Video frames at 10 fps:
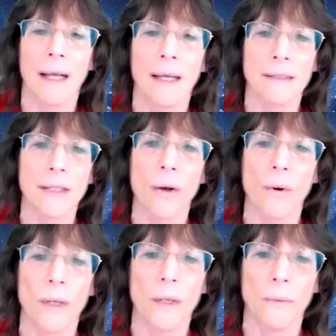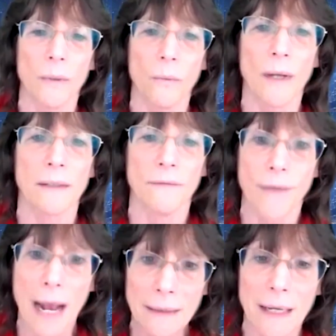So we want to
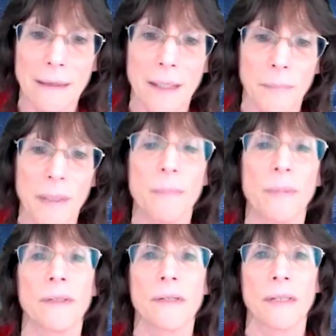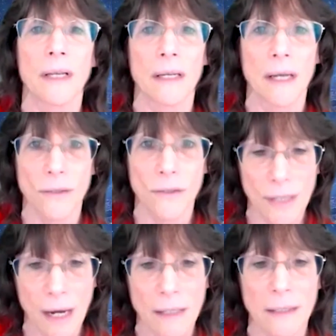validate that people are sick and
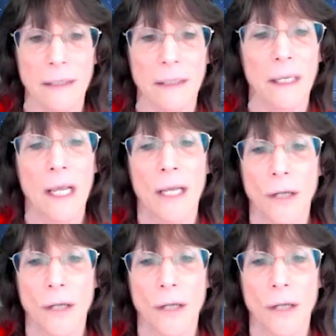understand it and